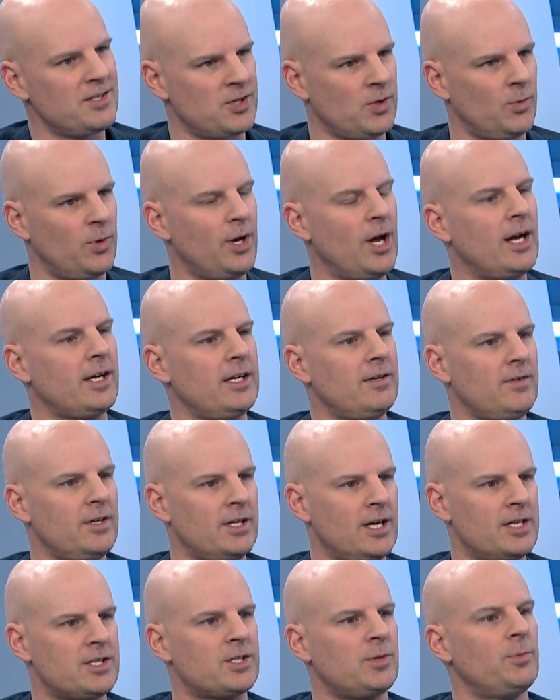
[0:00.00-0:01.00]
So we're not giving
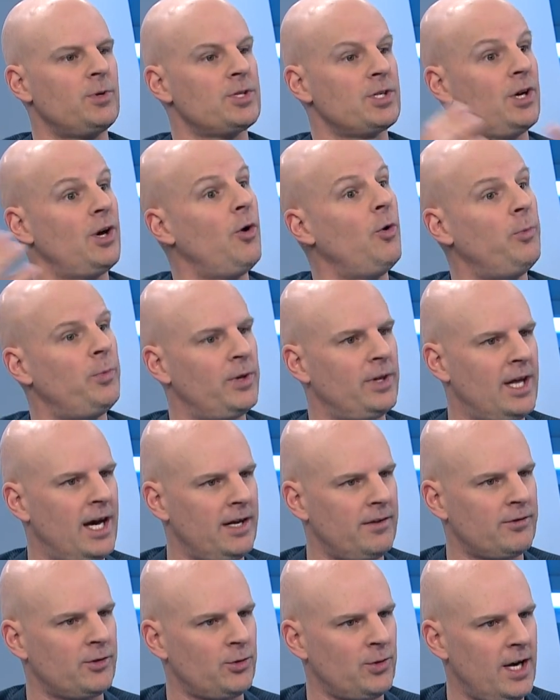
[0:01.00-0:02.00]
customers an open
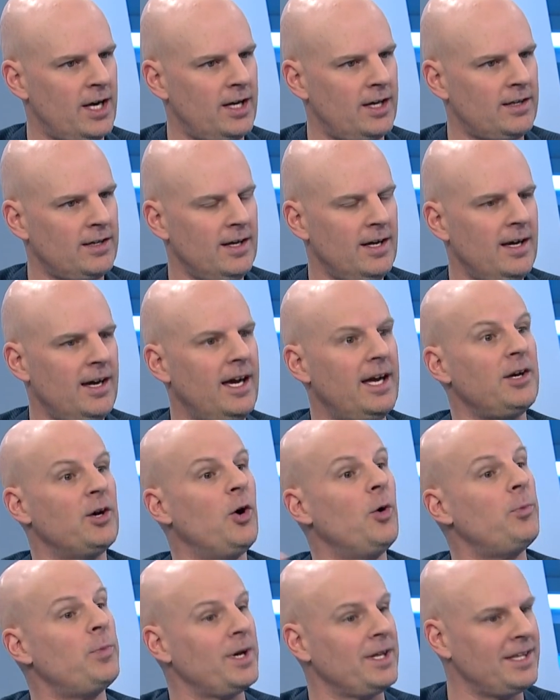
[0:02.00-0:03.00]
line of credit and
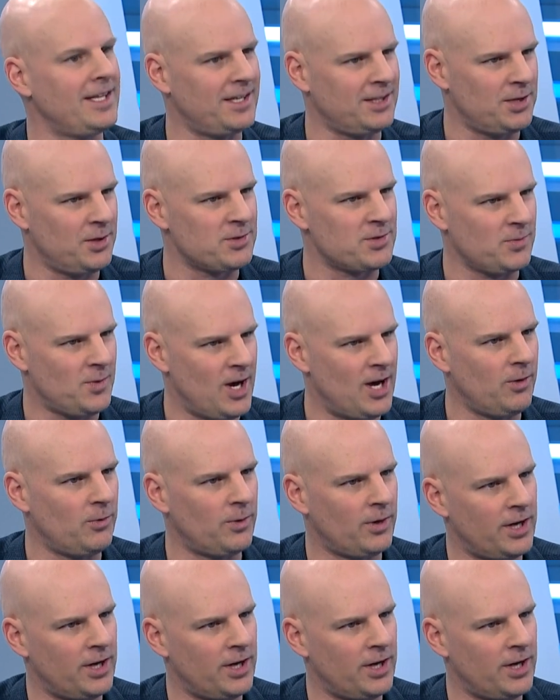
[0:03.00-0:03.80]
hoping that it goes well.